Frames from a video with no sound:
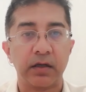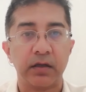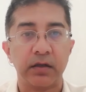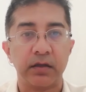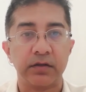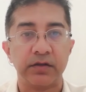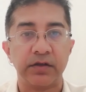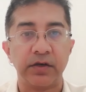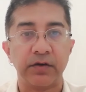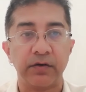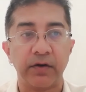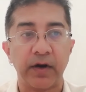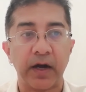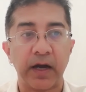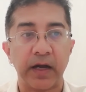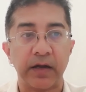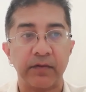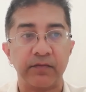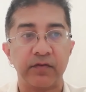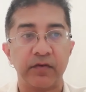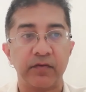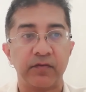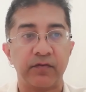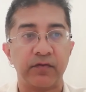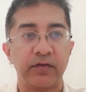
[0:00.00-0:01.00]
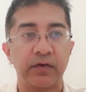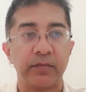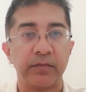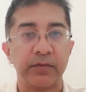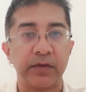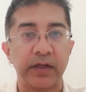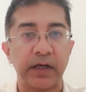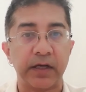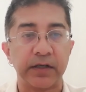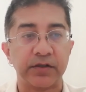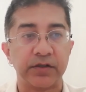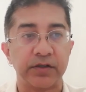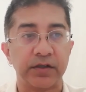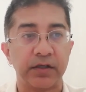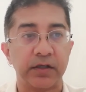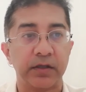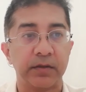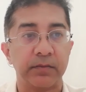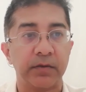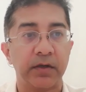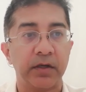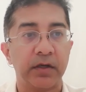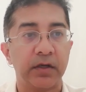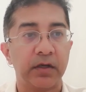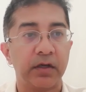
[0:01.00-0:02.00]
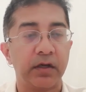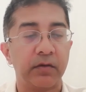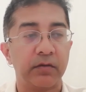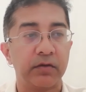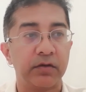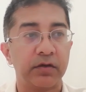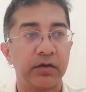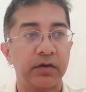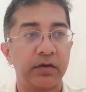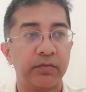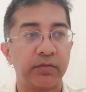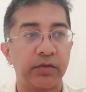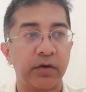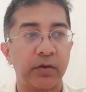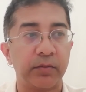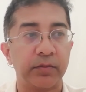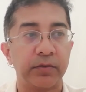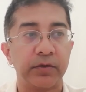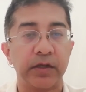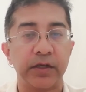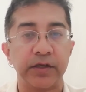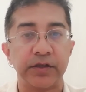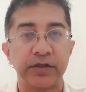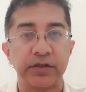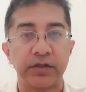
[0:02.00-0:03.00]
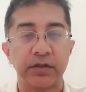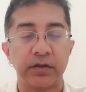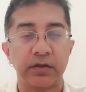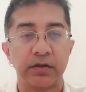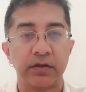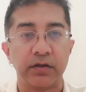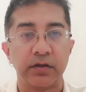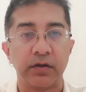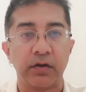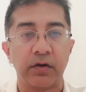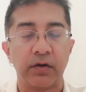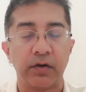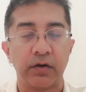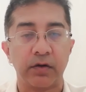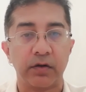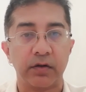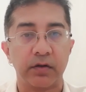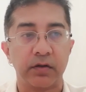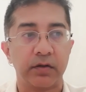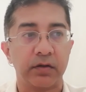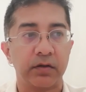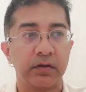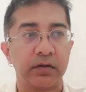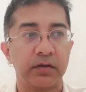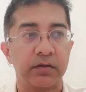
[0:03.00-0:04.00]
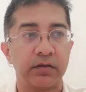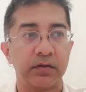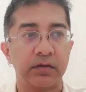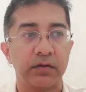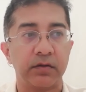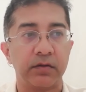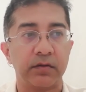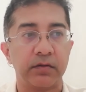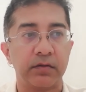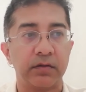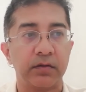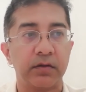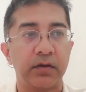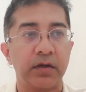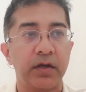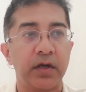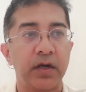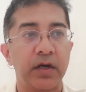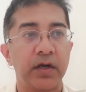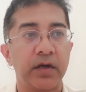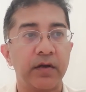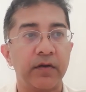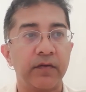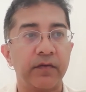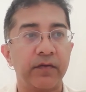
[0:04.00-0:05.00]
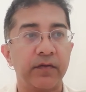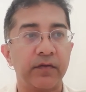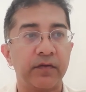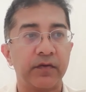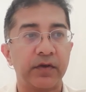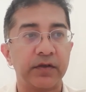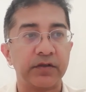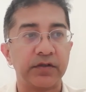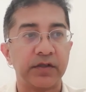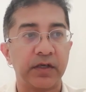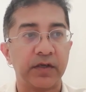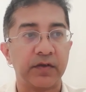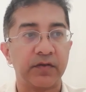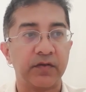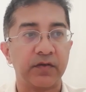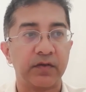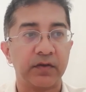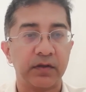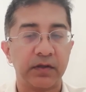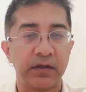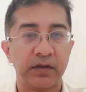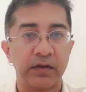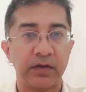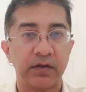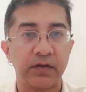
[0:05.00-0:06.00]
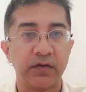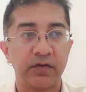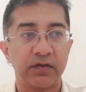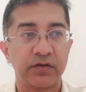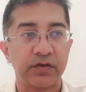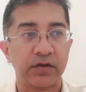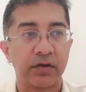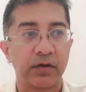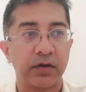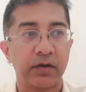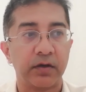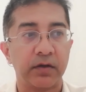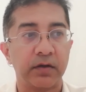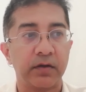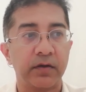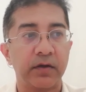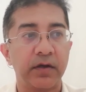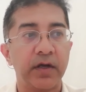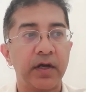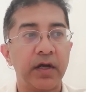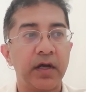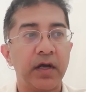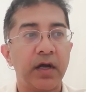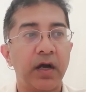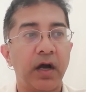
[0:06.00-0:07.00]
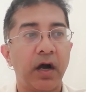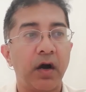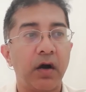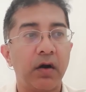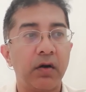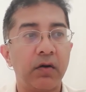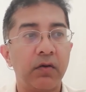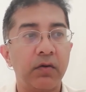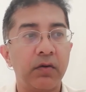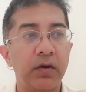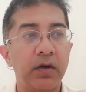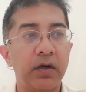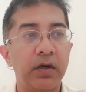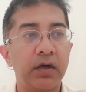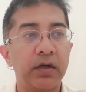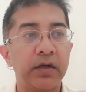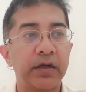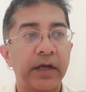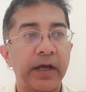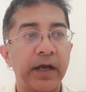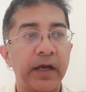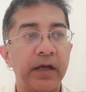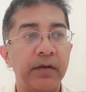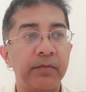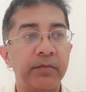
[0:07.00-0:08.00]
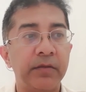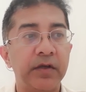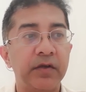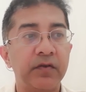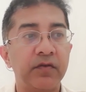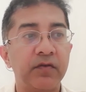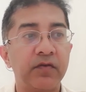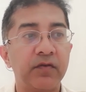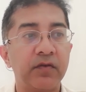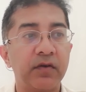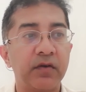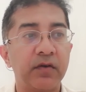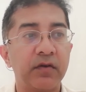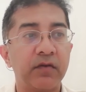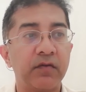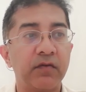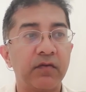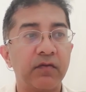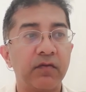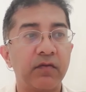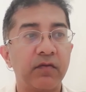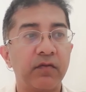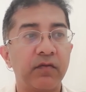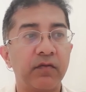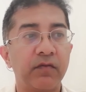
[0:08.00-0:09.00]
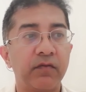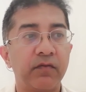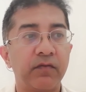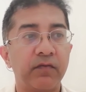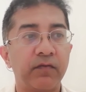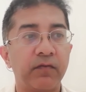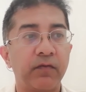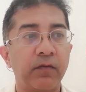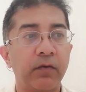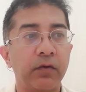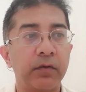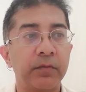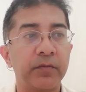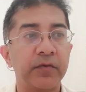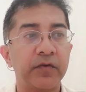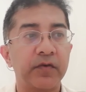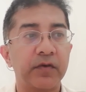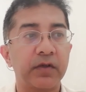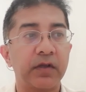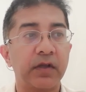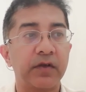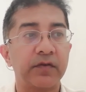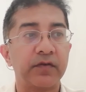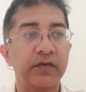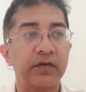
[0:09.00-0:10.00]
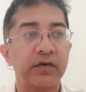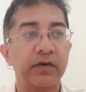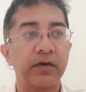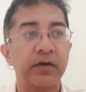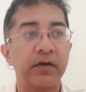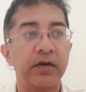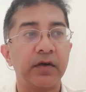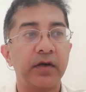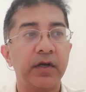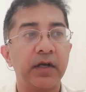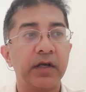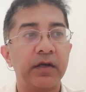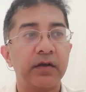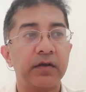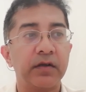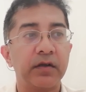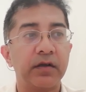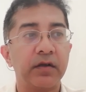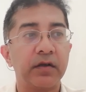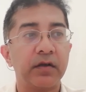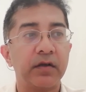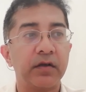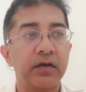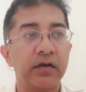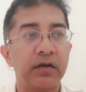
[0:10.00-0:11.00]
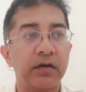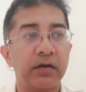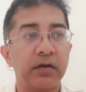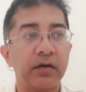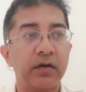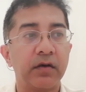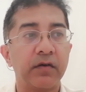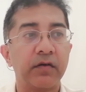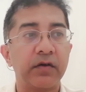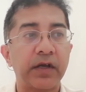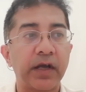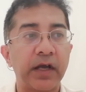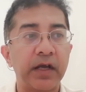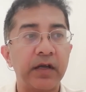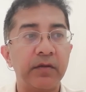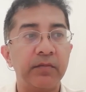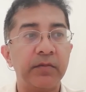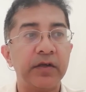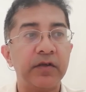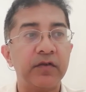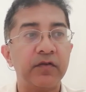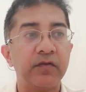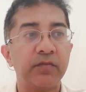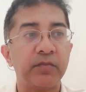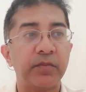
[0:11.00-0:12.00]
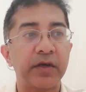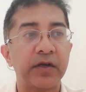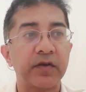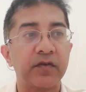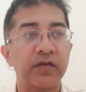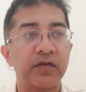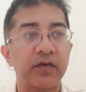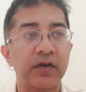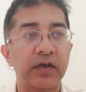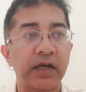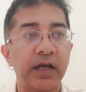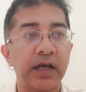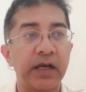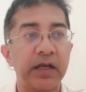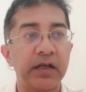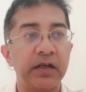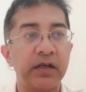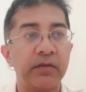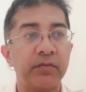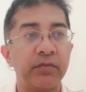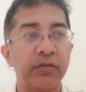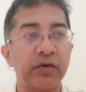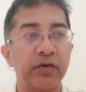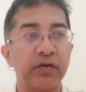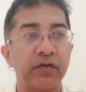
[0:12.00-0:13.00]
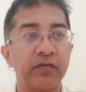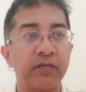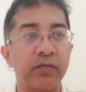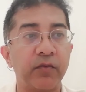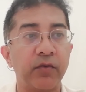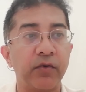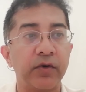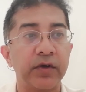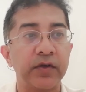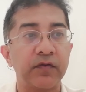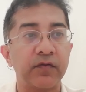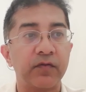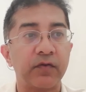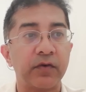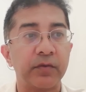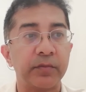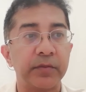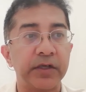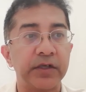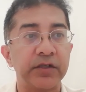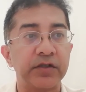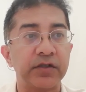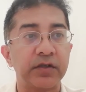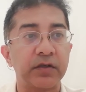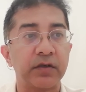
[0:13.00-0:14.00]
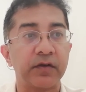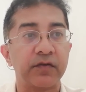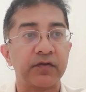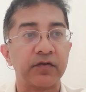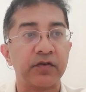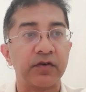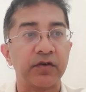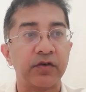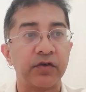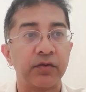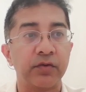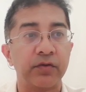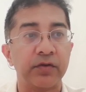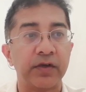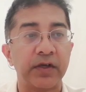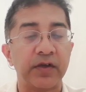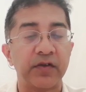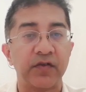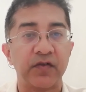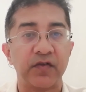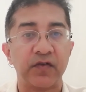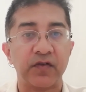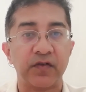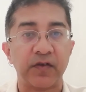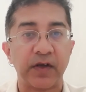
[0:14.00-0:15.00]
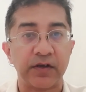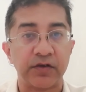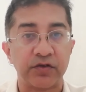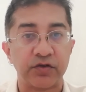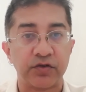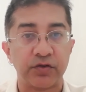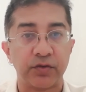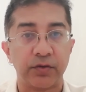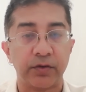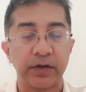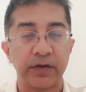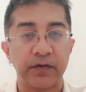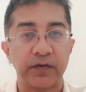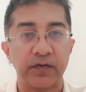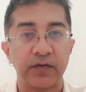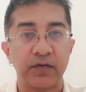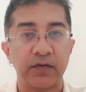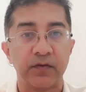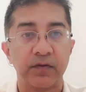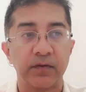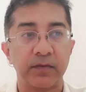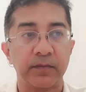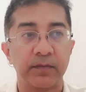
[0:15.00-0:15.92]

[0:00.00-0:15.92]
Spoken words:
derived from that shape, population, or such as in this chart. How k-means forms cluster. Now, k-means picks a k number of points from each cluster known as centroids.